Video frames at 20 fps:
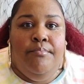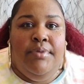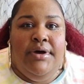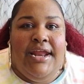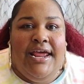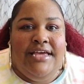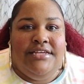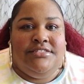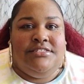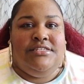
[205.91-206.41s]
but
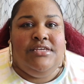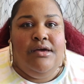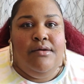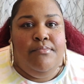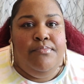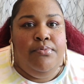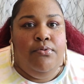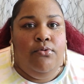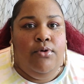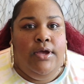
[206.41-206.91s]
at
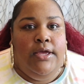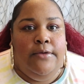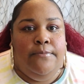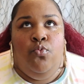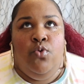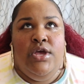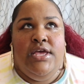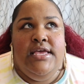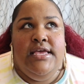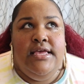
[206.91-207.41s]
some point
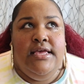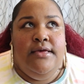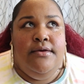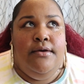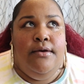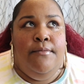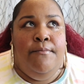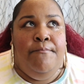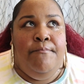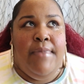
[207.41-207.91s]

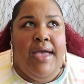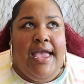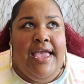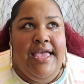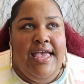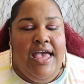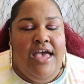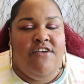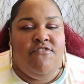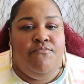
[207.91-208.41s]
we may
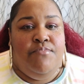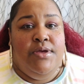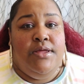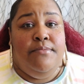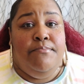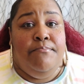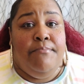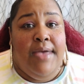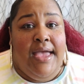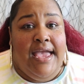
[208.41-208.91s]
have
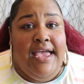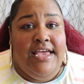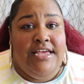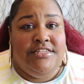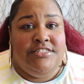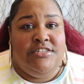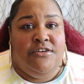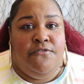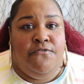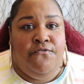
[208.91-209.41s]
been
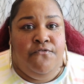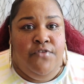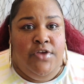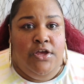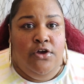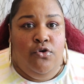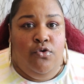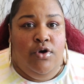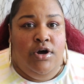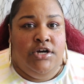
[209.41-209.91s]
made to
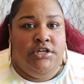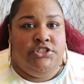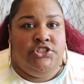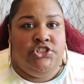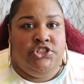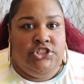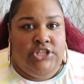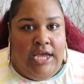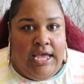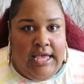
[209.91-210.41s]
feel
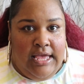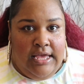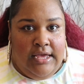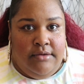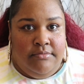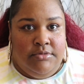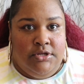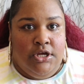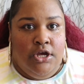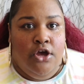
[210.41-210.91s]

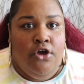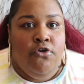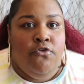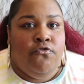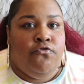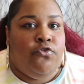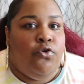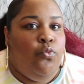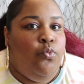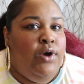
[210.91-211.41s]
ashamed
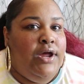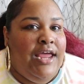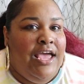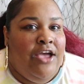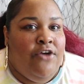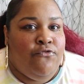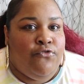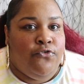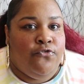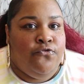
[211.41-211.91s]
for
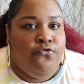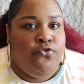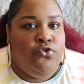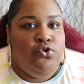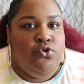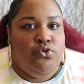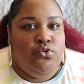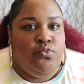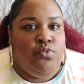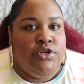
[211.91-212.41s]
whatever
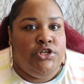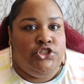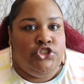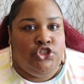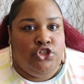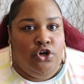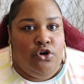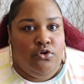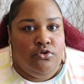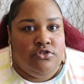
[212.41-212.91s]
food we
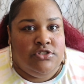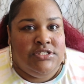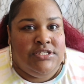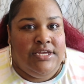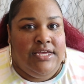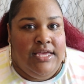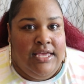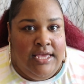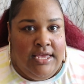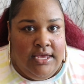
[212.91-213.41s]
chose
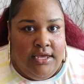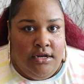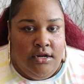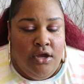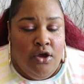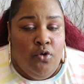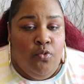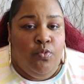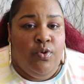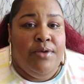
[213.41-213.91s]
to eat.
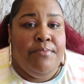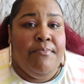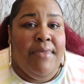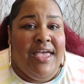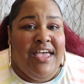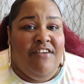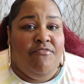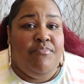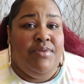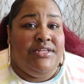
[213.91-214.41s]
We
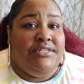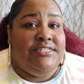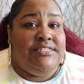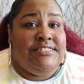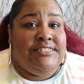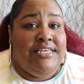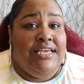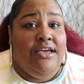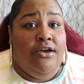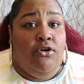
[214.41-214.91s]
may have been
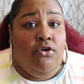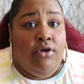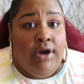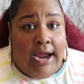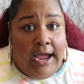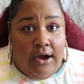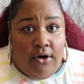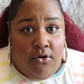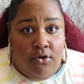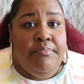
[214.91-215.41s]
singled
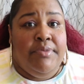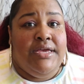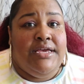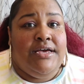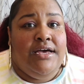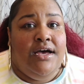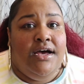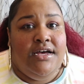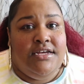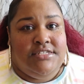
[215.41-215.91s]
out
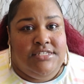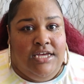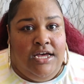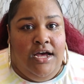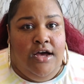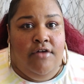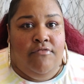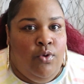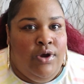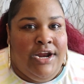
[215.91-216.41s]
because
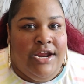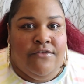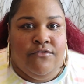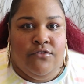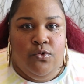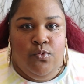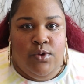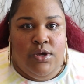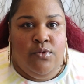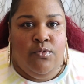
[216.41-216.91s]
of
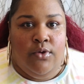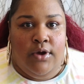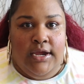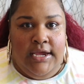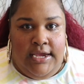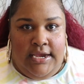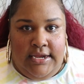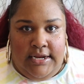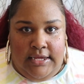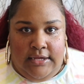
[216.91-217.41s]
whatever we were
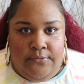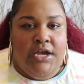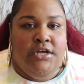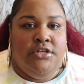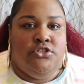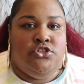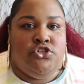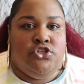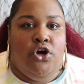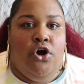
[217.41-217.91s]
eating.
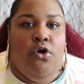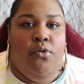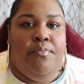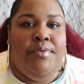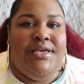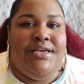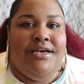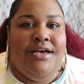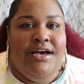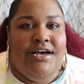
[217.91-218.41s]
And so
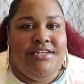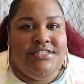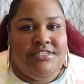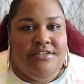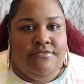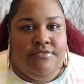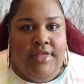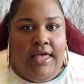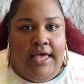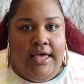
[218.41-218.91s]
because
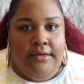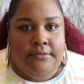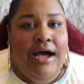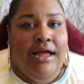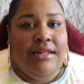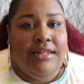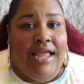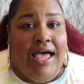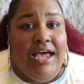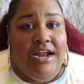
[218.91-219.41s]
of that,
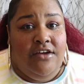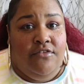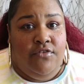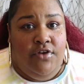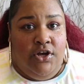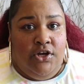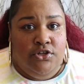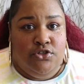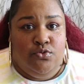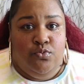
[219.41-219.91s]
a lot of
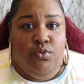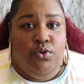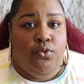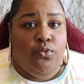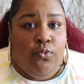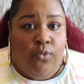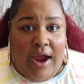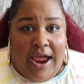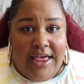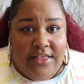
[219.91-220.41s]
us
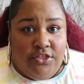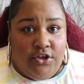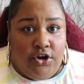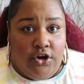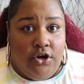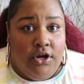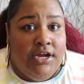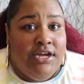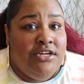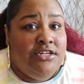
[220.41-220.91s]
would
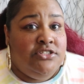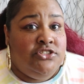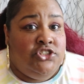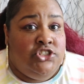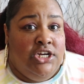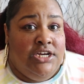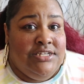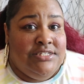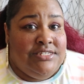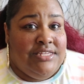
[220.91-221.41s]
rather
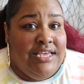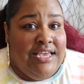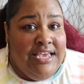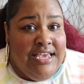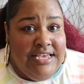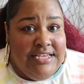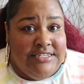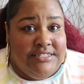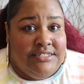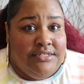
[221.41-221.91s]
just
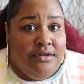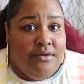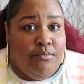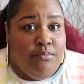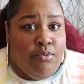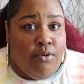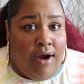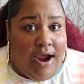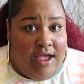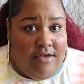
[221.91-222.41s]
eat
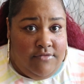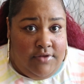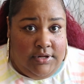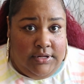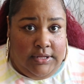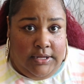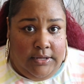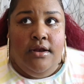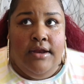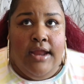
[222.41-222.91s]

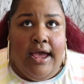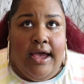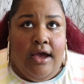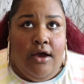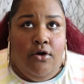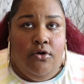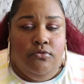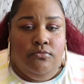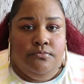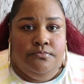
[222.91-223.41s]
privately.
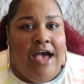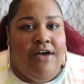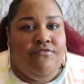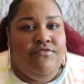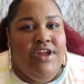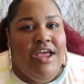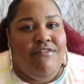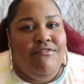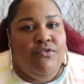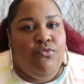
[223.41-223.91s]
Now, I've
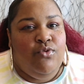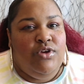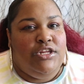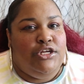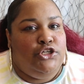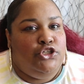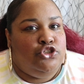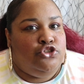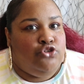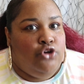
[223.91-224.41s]
never
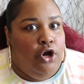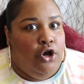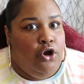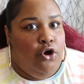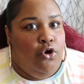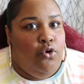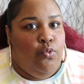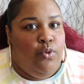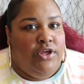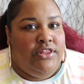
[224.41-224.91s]
really
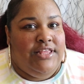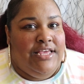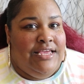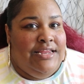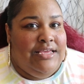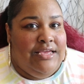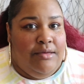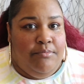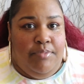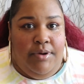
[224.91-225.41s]
struggled with
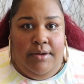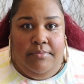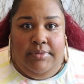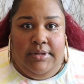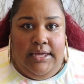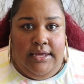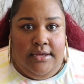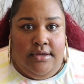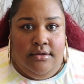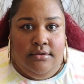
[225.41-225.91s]
eating in
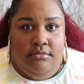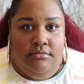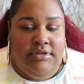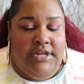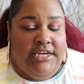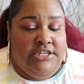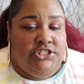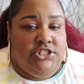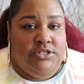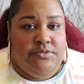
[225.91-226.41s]
public.
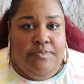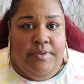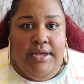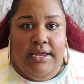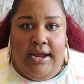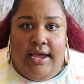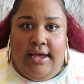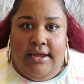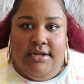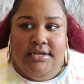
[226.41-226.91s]
That's just
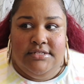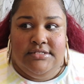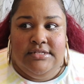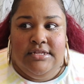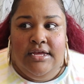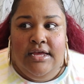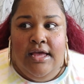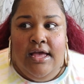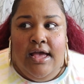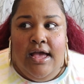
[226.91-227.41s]
being honest.
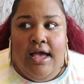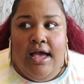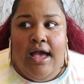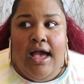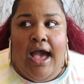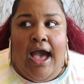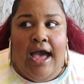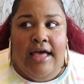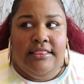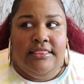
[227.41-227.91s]

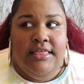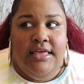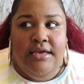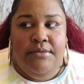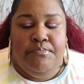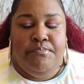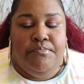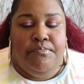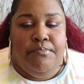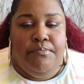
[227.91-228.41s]
I
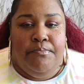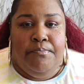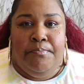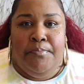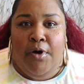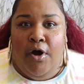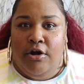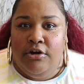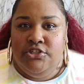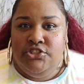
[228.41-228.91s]
think
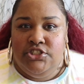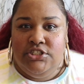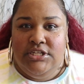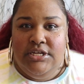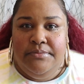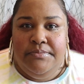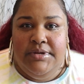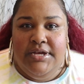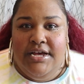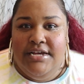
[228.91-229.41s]

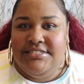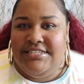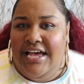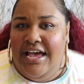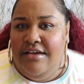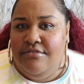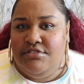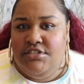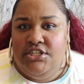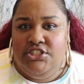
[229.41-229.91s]
partially because I
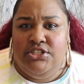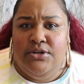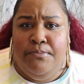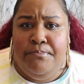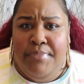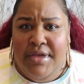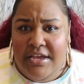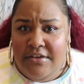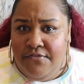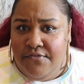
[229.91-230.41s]
have such a
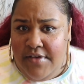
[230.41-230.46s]
big